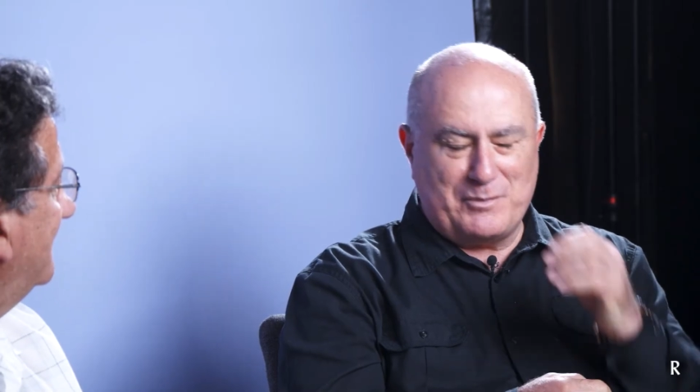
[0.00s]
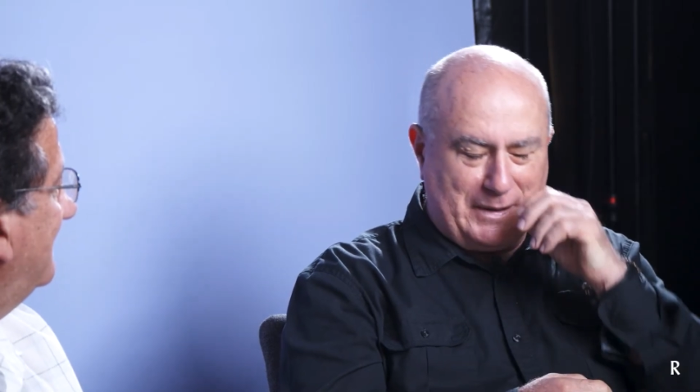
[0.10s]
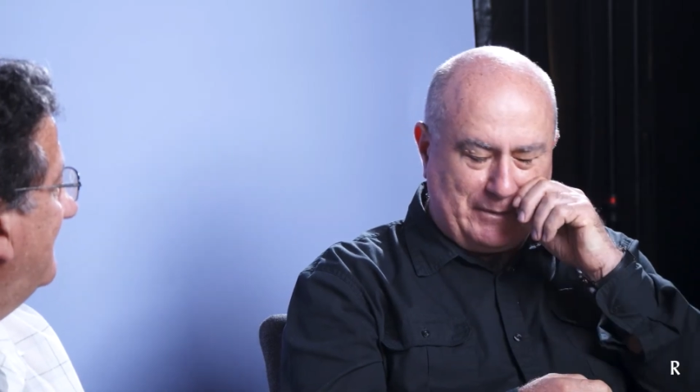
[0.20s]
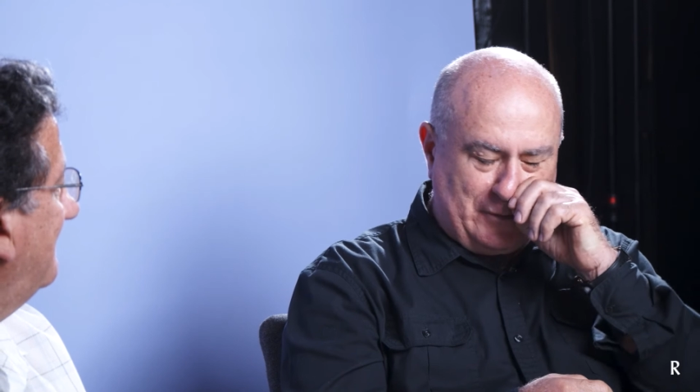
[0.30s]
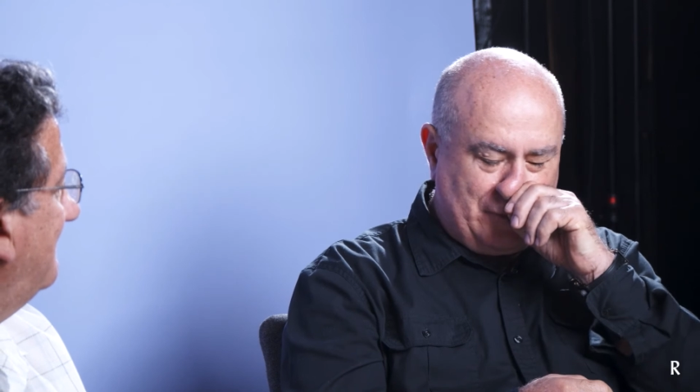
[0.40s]
of
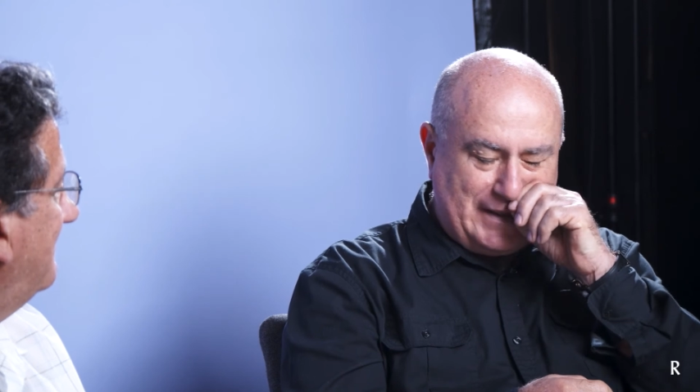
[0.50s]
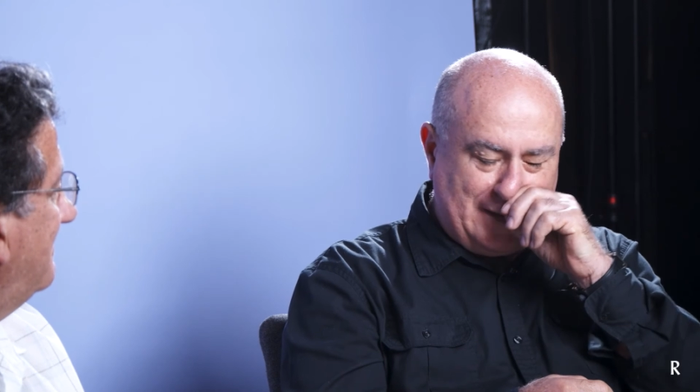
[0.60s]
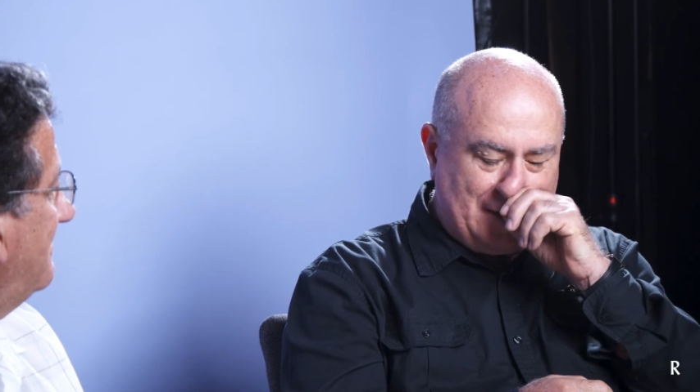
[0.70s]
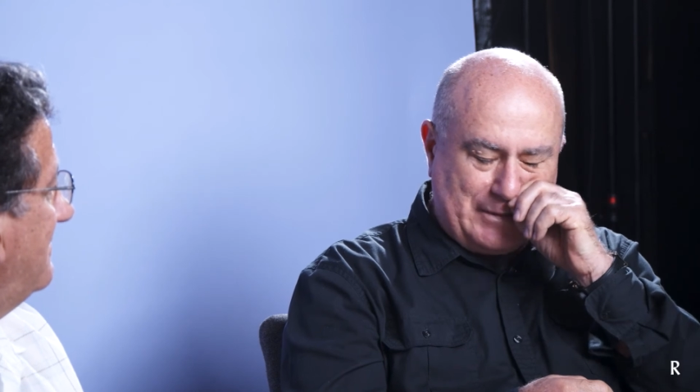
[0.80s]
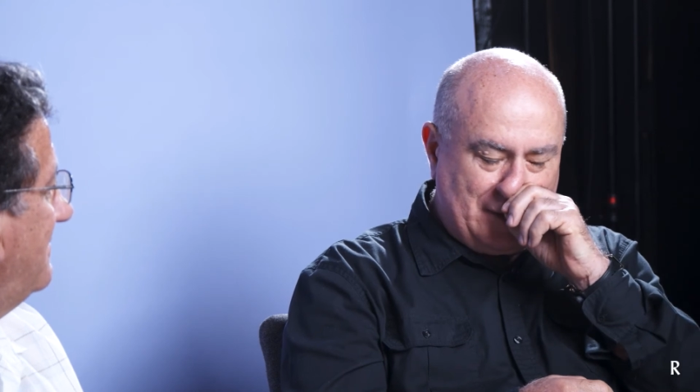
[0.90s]
people who've
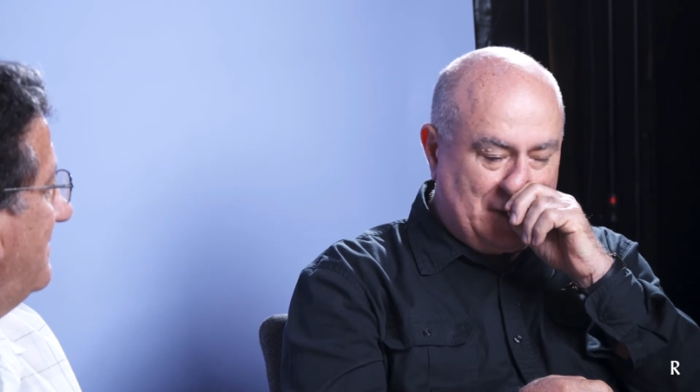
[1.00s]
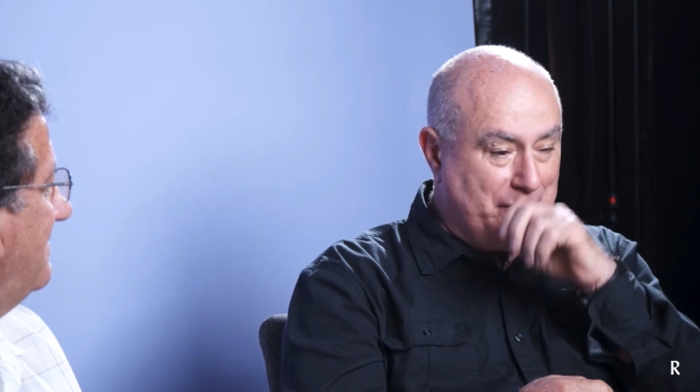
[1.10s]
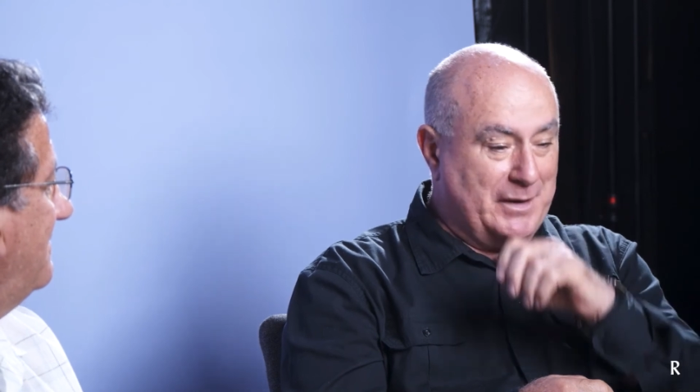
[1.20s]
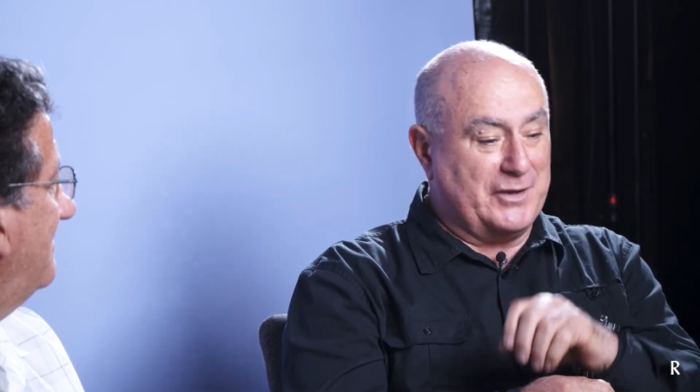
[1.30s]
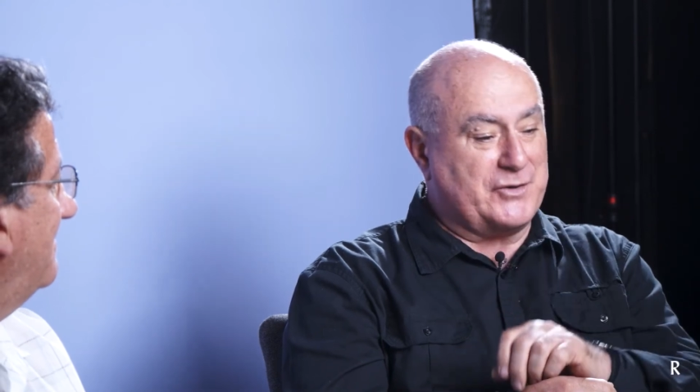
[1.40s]
been in the
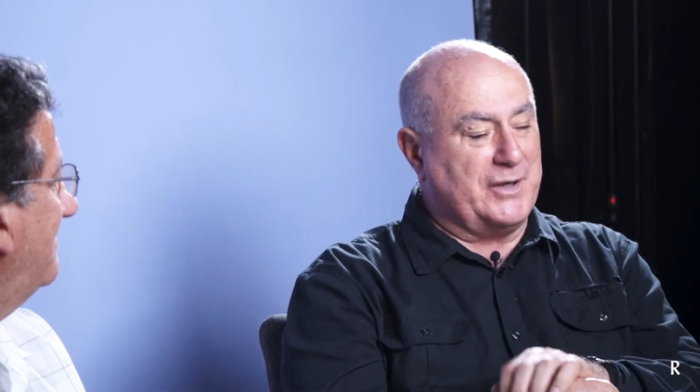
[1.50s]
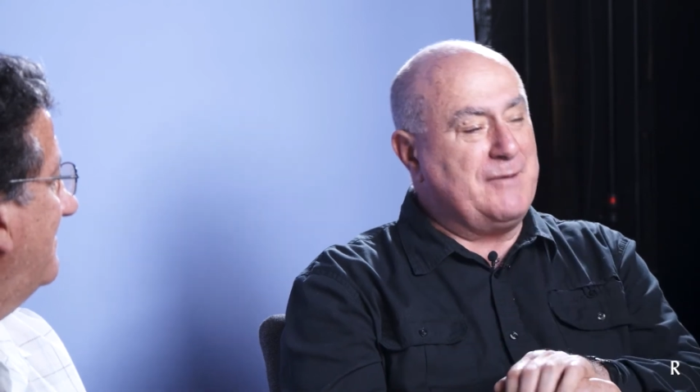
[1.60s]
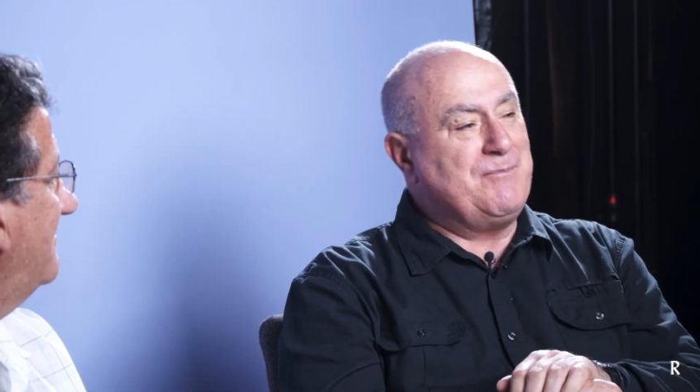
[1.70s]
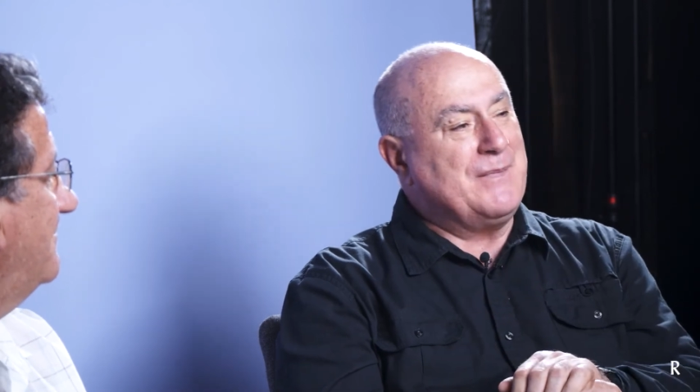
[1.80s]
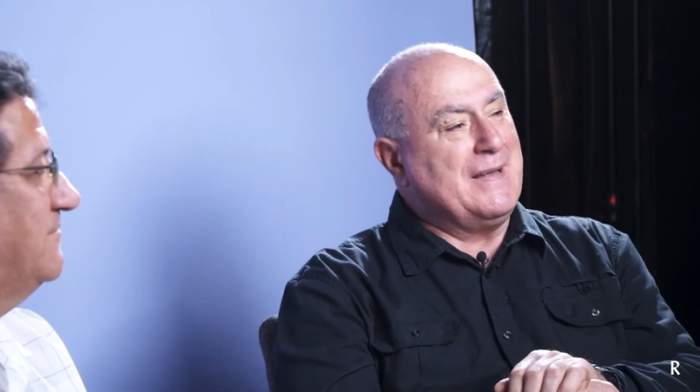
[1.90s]

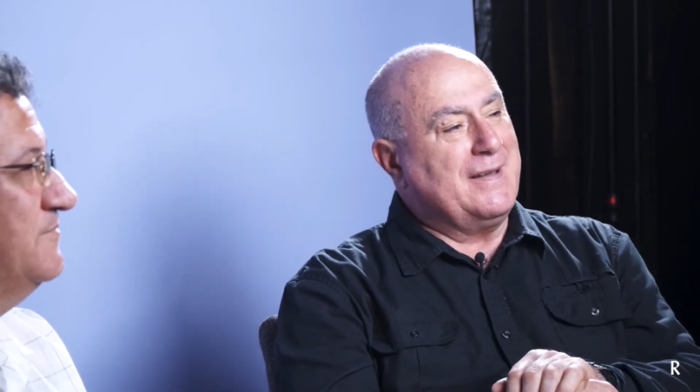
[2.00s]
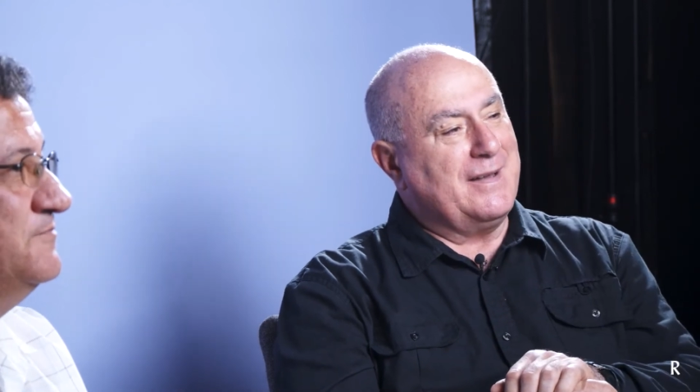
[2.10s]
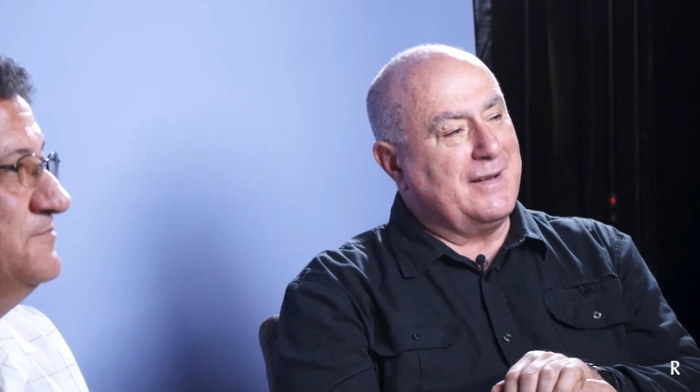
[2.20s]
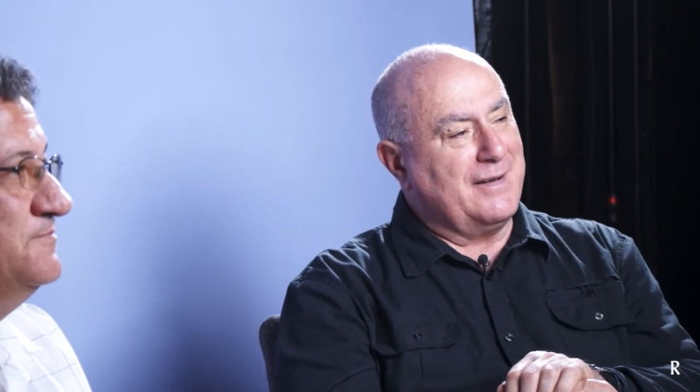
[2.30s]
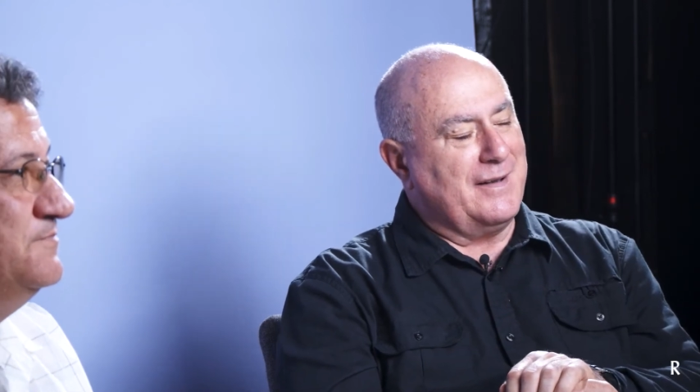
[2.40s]
military,
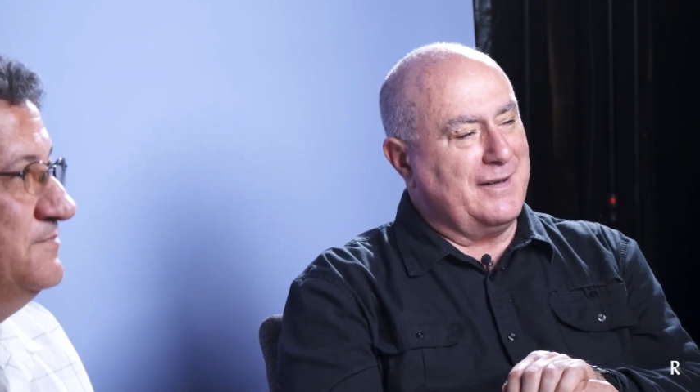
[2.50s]
and